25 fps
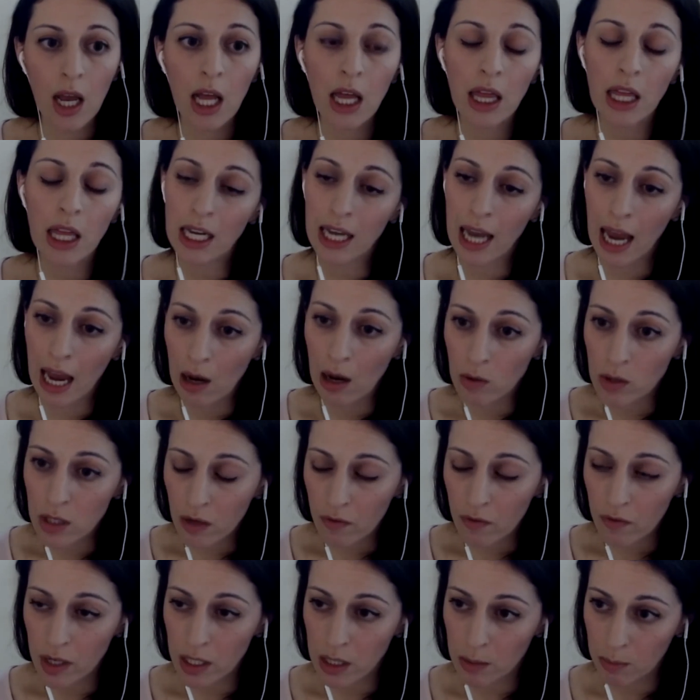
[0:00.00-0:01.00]
the count of
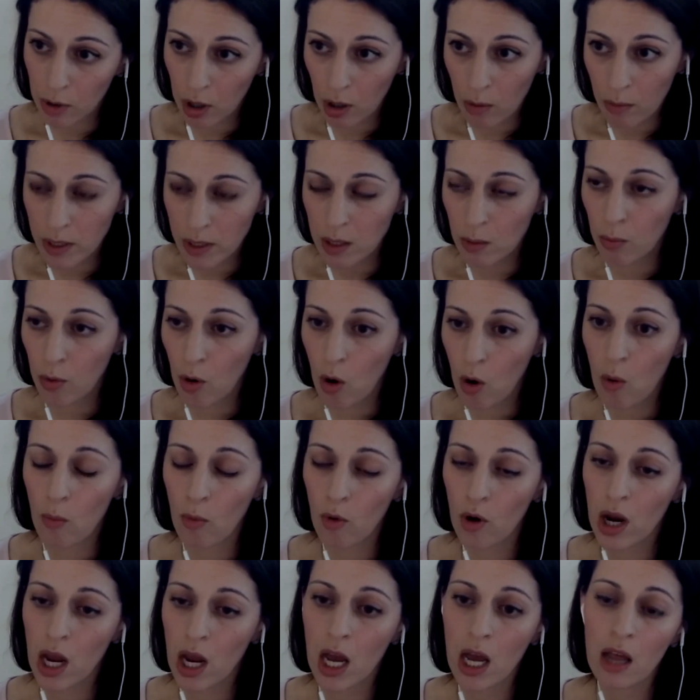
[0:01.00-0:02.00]
the sperm is
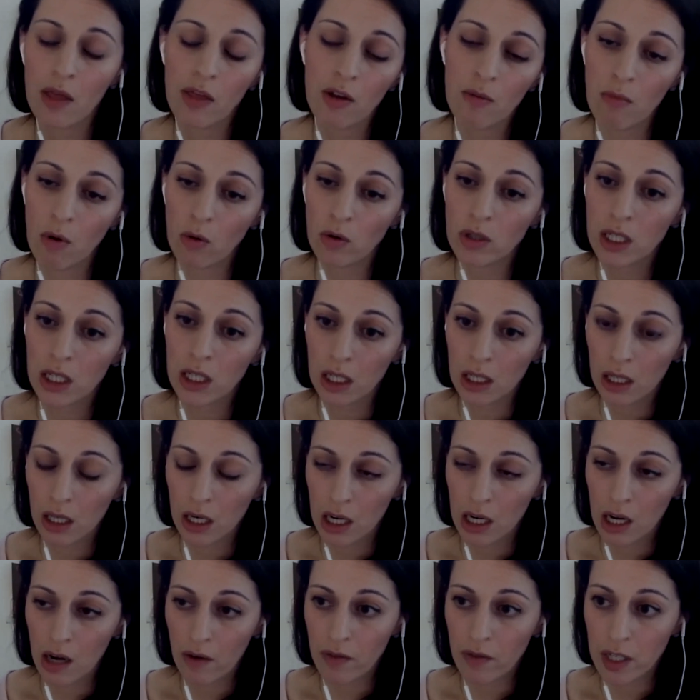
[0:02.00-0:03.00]
appropriate, the
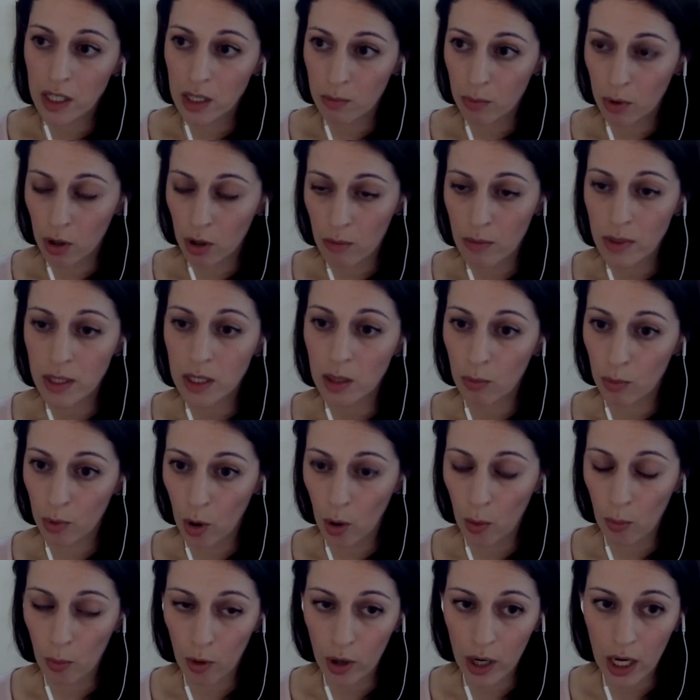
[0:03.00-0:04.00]
motility of the sperm is
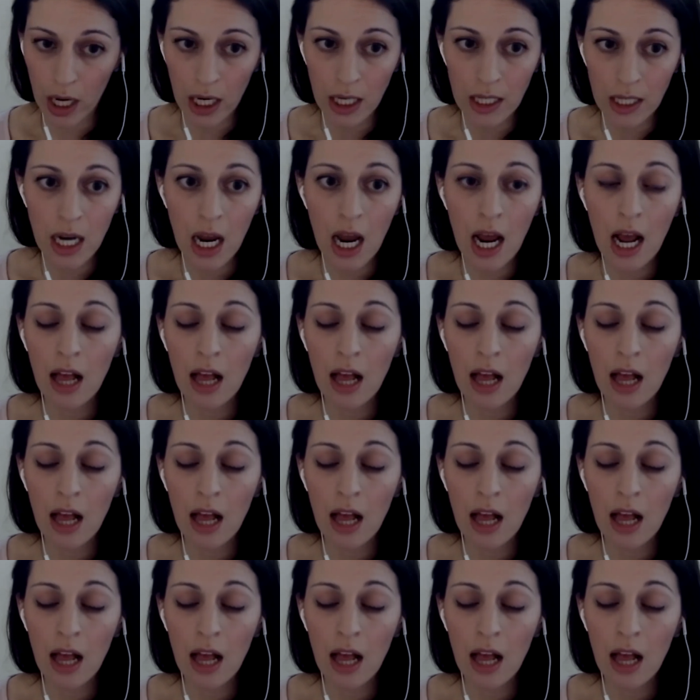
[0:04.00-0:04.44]
appropriate.